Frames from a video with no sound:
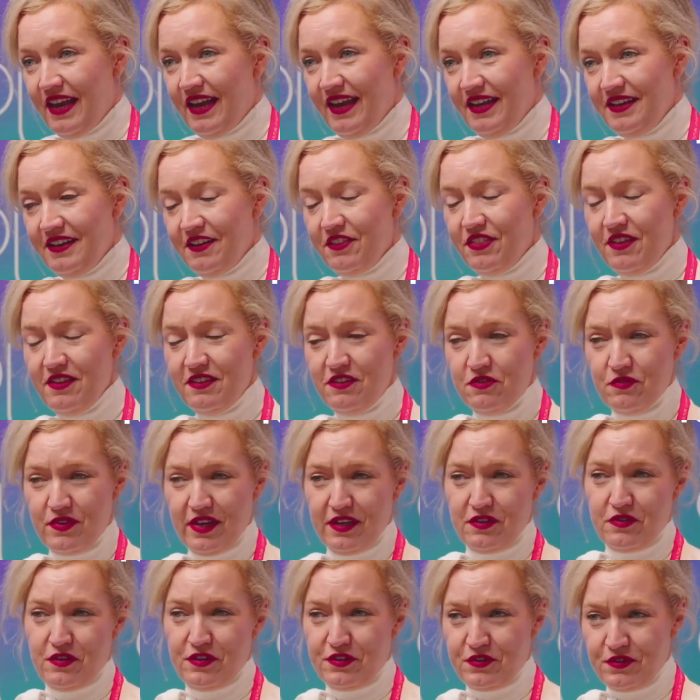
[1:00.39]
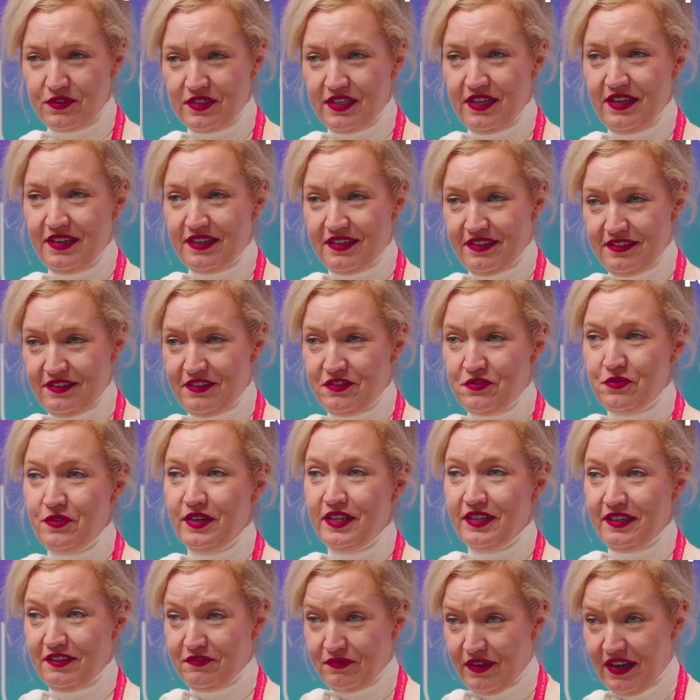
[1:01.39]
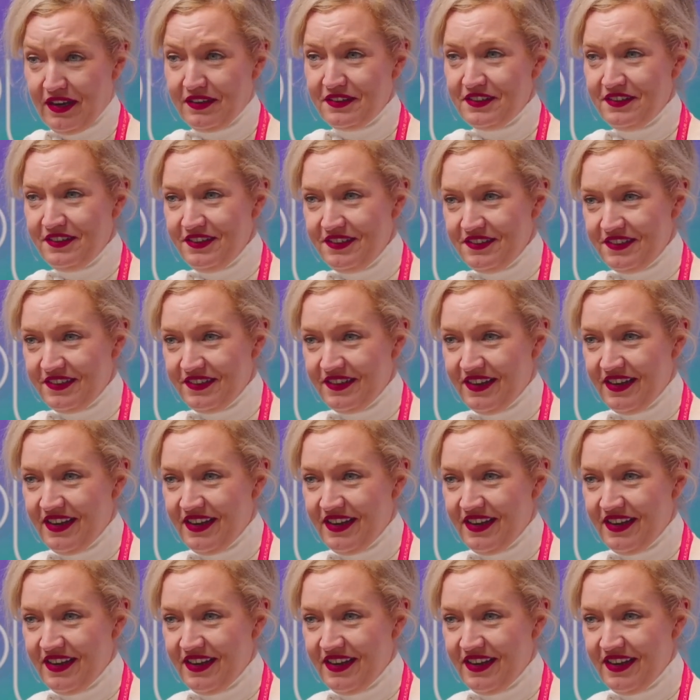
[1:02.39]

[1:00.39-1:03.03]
And I think you can also take it to an advantage.